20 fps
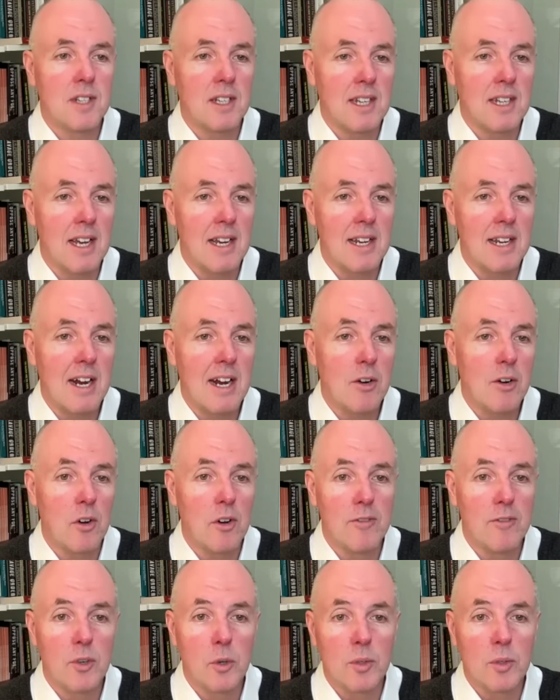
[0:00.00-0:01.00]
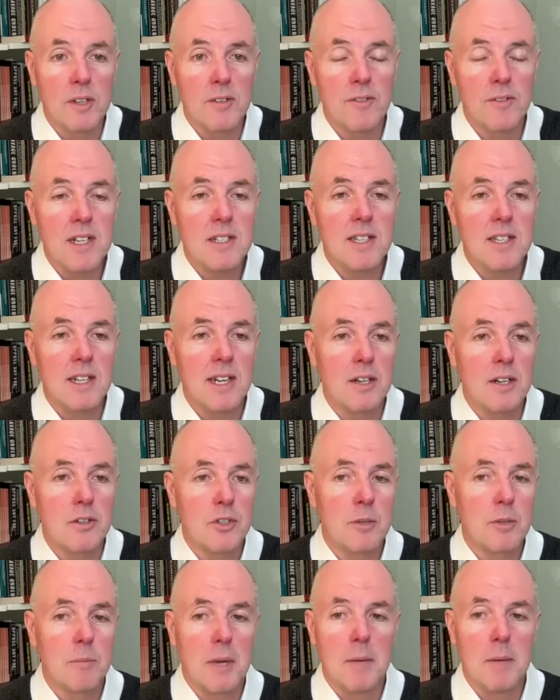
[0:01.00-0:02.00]
to getting out of or defeating Al
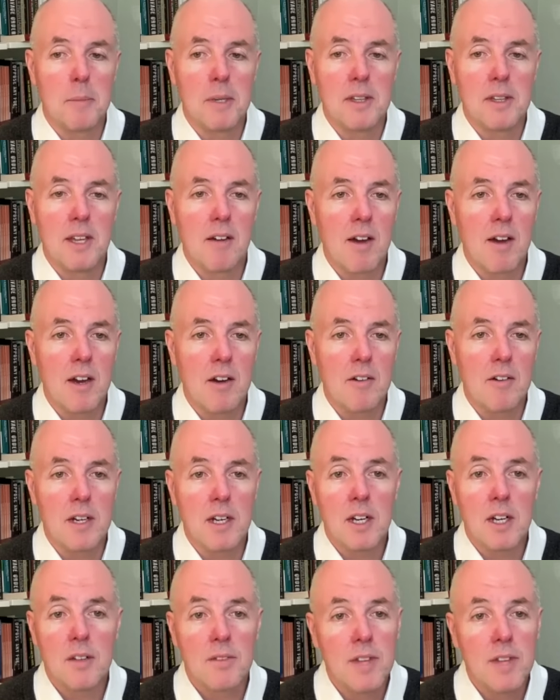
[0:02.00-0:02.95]
Shabaab in their area,